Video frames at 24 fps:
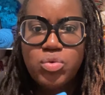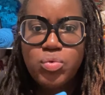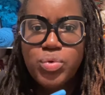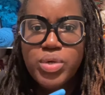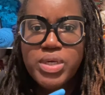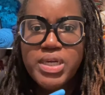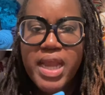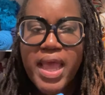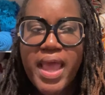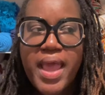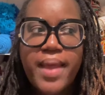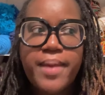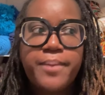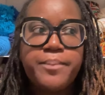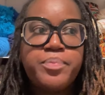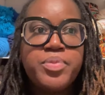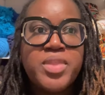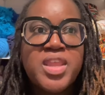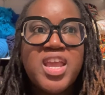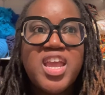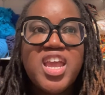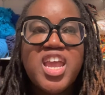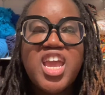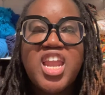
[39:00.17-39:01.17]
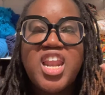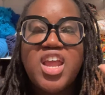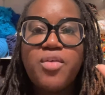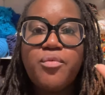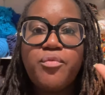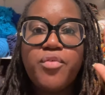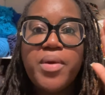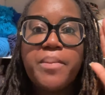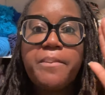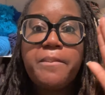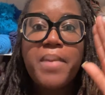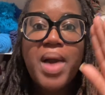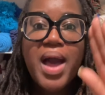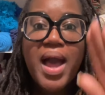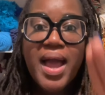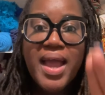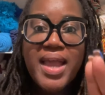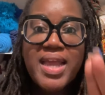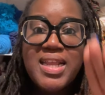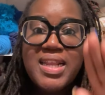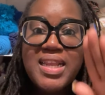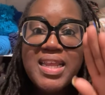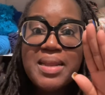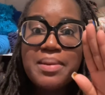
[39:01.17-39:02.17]
doing that? And it
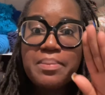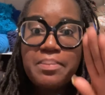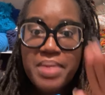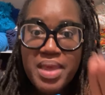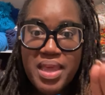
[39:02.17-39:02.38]
reminded